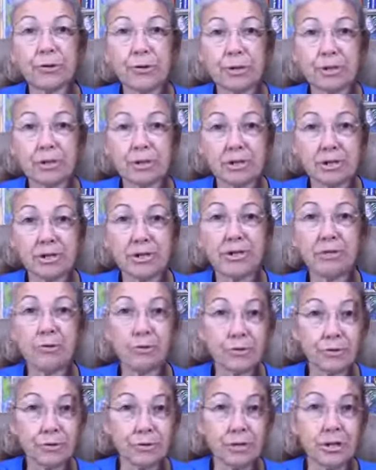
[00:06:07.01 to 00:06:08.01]
the
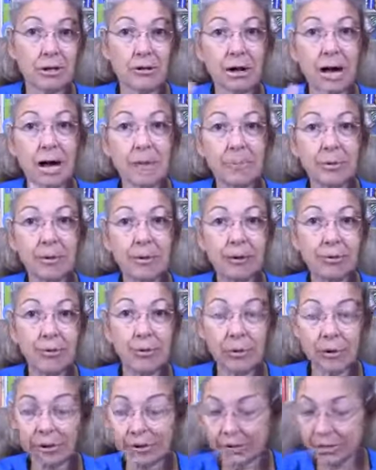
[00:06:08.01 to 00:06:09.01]
signals that are happening
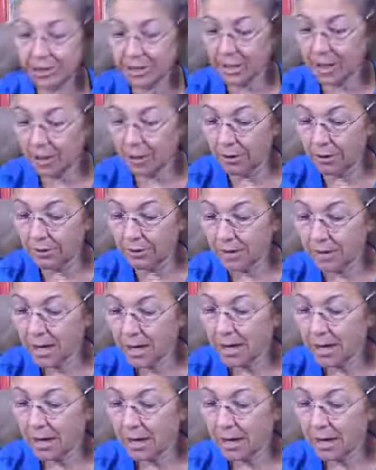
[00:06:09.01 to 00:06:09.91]
within the cells.